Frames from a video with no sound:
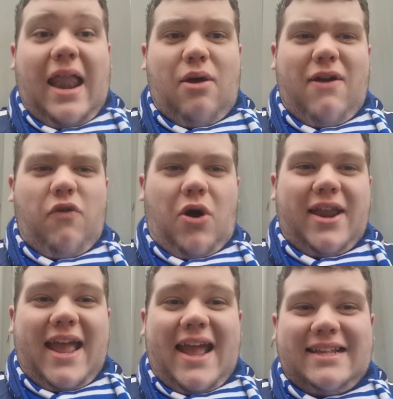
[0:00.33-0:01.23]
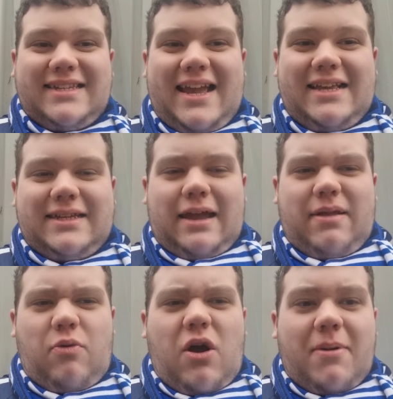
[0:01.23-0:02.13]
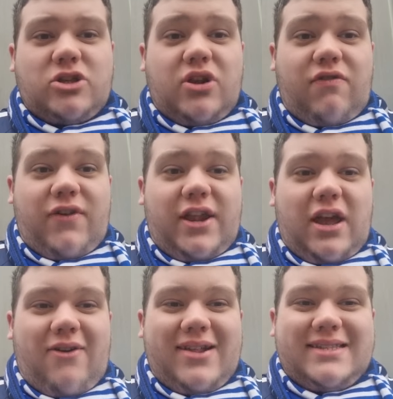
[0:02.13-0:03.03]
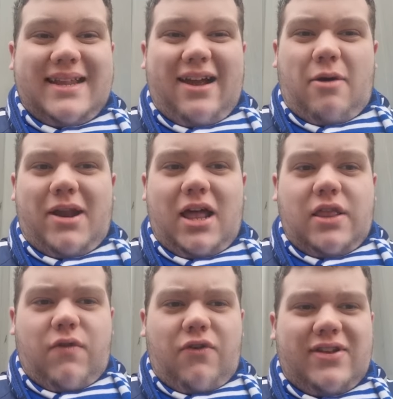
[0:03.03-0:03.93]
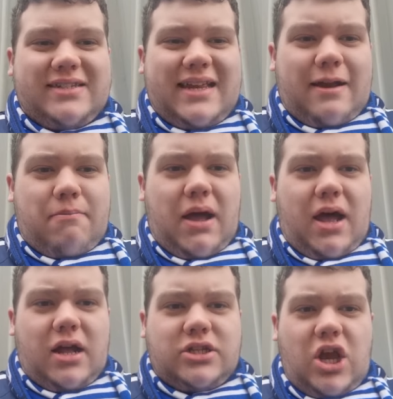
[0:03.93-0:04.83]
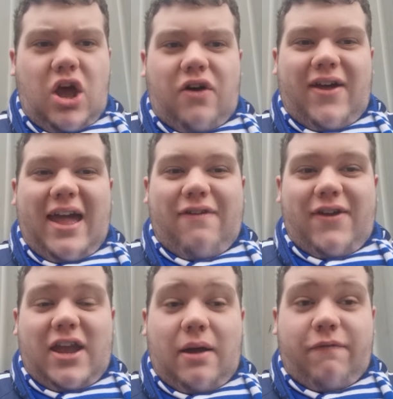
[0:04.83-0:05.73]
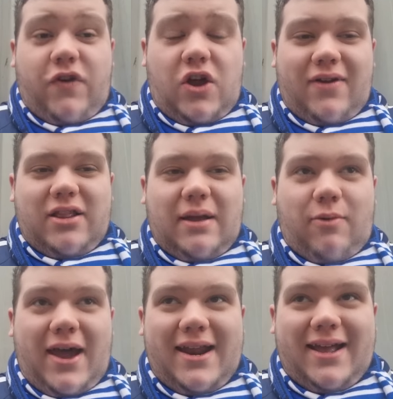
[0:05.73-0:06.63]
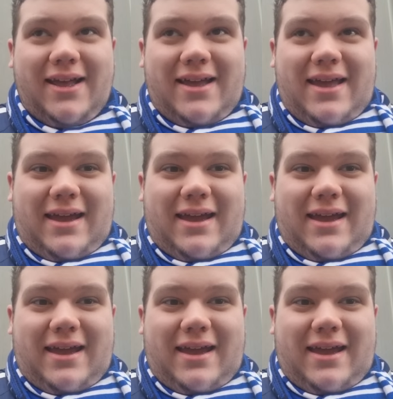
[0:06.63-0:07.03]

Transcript: Hello everyone, it is Game Day. Welcome back to another video and today I'm at London Road for the second part of our FA Cup third round double header.